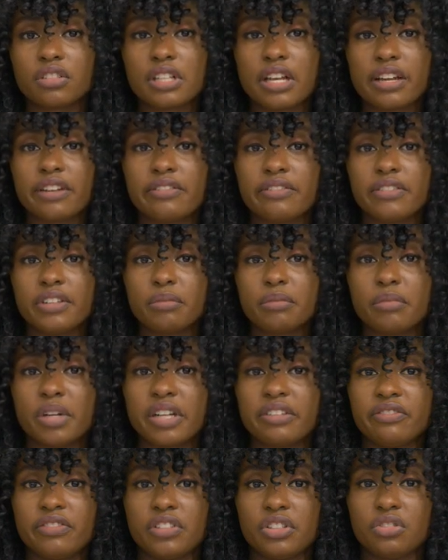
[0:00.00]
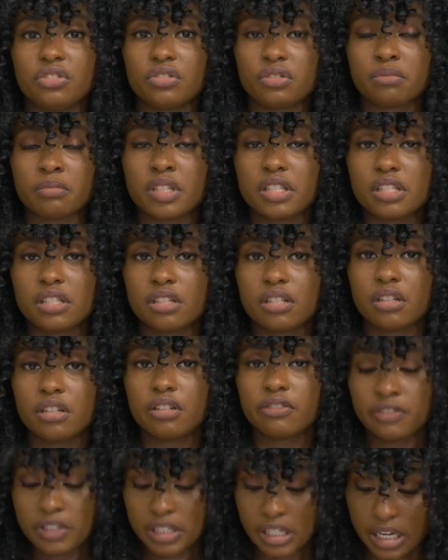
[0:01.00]
I film my videos
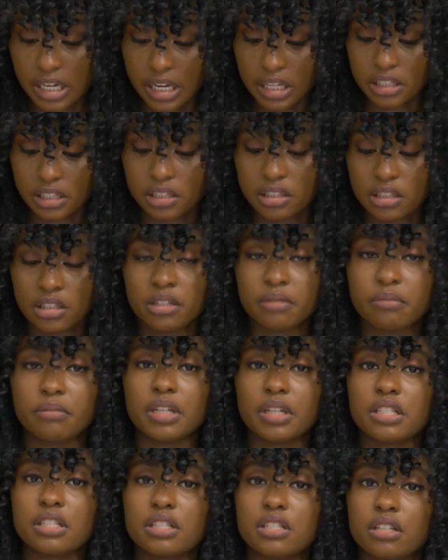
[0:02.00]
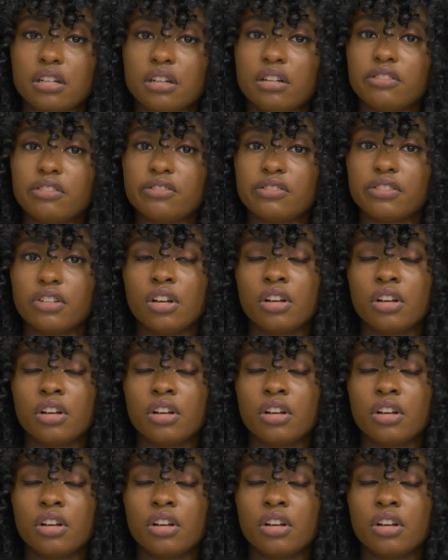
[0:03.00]
myself and I edit them myself.